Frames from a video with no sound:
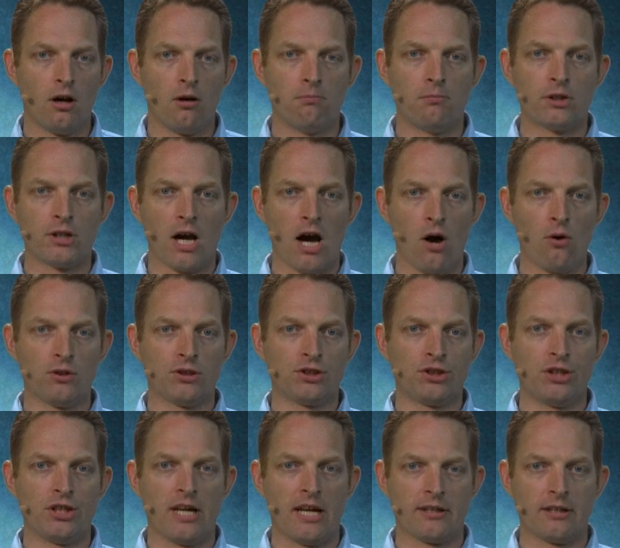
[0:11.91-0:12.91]
But how is
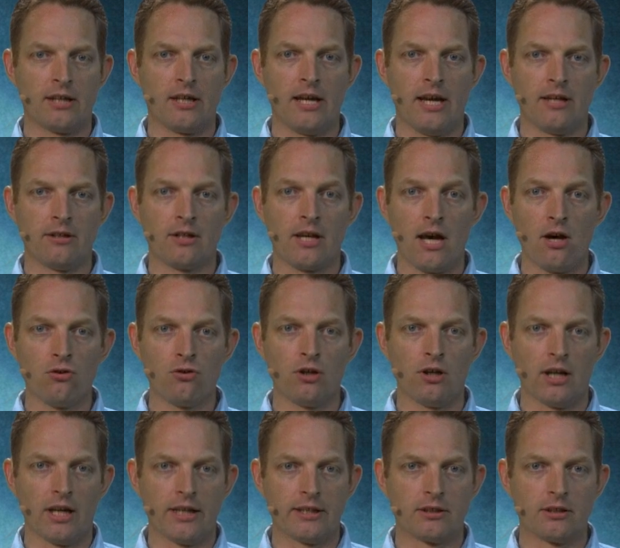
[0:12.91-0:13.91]
genetic gain
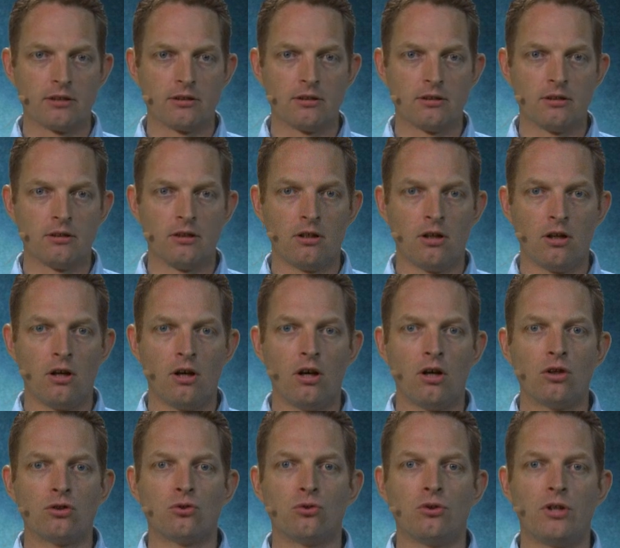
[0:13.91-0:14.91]
calculated?
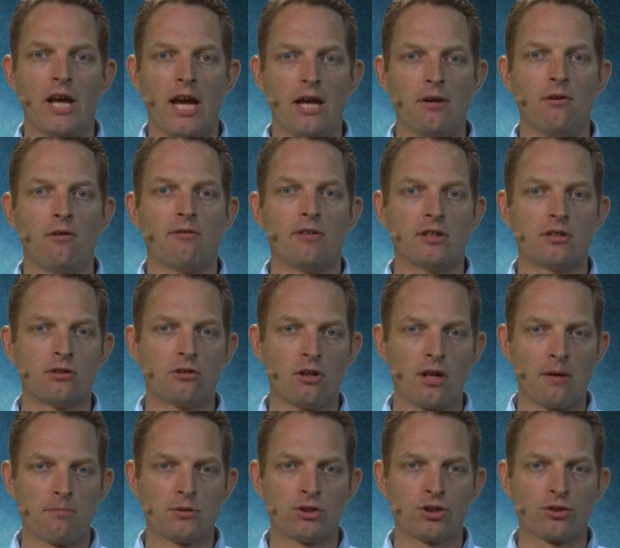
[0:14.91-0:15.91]
Today we will
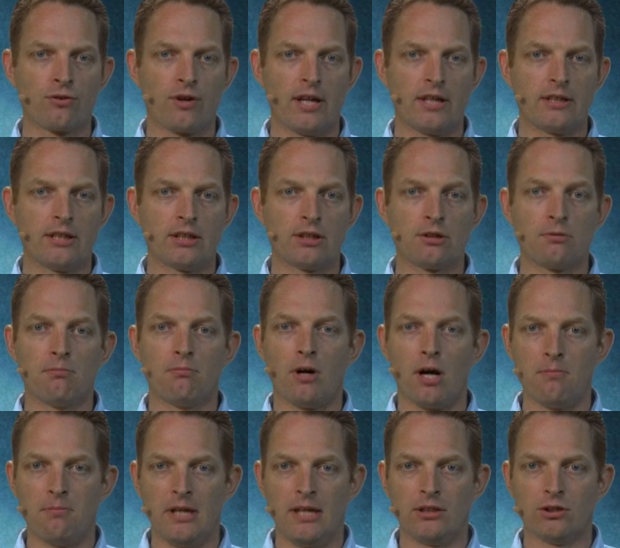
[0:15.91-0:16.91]
demonstrate this by
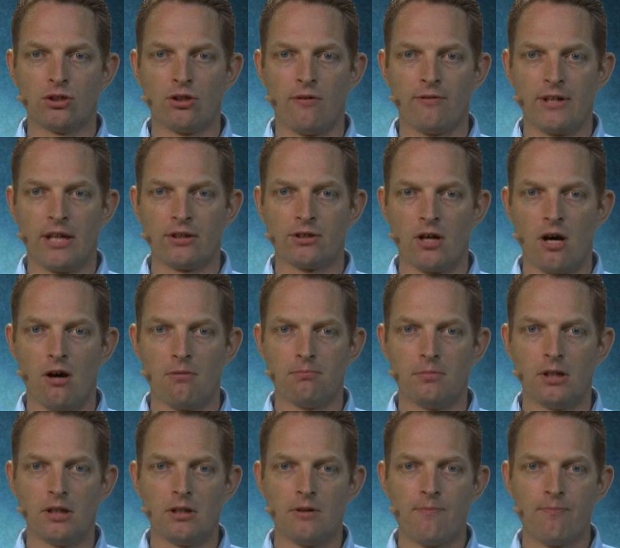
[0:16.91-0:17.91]
means of an
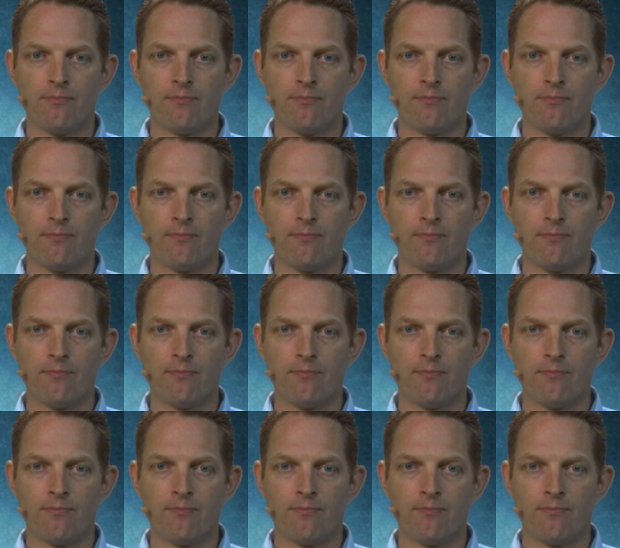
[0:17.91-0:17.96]
example.